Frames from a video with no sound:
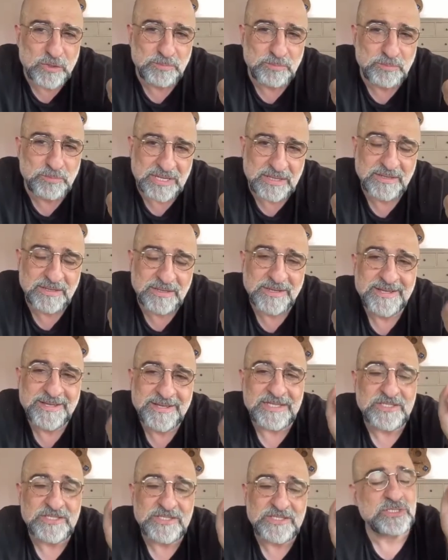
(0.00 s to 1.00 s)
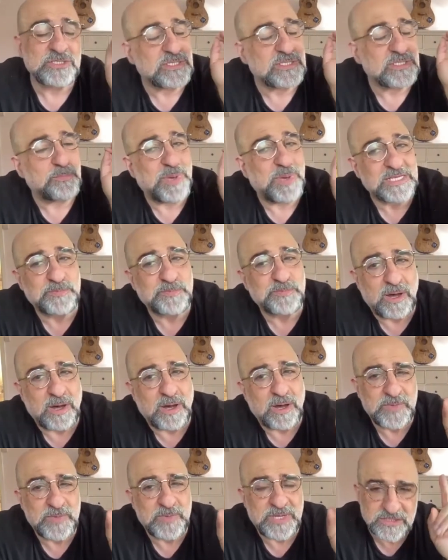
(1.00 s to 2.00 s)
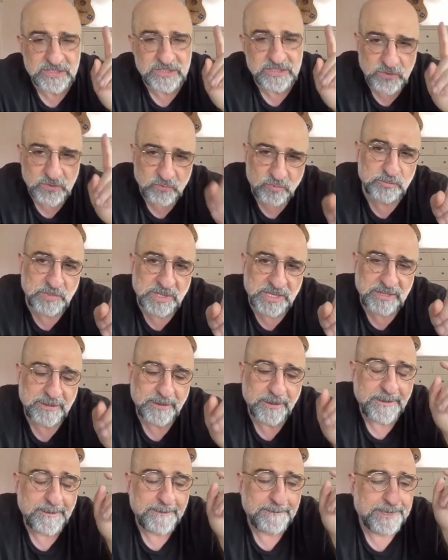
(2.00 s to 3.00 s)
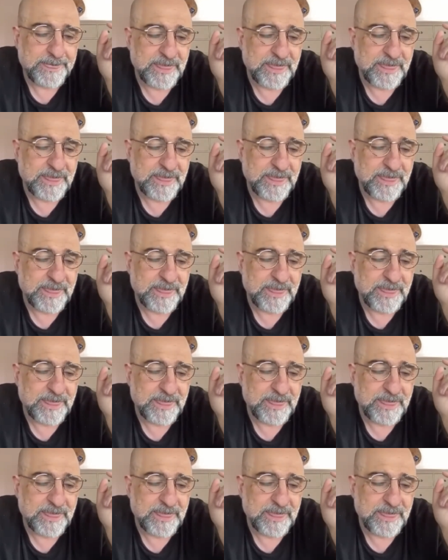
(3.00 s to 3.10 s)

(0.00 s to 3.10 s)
me. It's not just the best part of me. It's the real me.